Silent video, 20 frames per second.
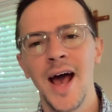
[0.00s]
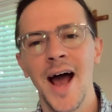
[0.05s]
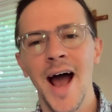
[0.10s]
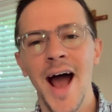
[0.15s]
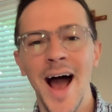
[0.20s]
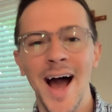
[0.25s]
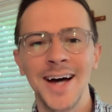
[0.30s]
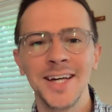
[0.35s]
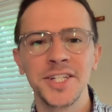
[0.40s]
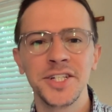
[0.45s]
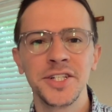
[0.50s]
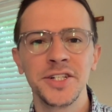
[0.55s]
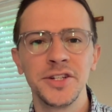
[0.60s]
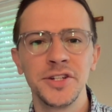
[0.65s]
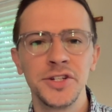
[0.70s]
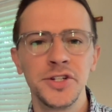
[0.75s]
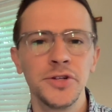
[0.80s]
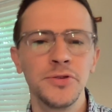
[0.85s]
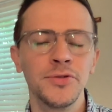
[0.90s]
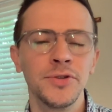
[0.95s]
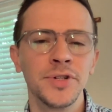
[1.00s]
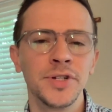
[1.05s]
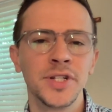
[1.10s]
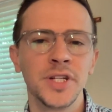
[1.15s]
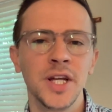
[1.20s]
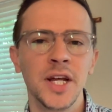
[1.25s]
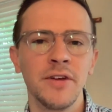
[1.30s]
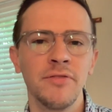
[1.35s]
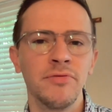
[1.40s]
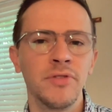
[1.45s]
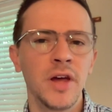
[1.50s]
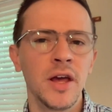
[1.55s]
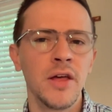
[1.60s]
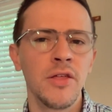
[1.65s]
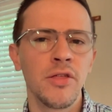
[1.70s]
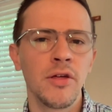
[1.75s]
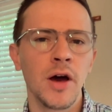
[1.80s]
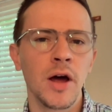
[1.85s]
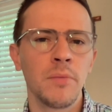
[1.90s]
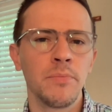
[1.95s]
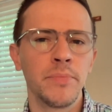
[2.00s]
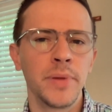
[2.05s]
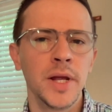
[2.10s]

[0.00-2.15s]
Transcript: asked students if they thought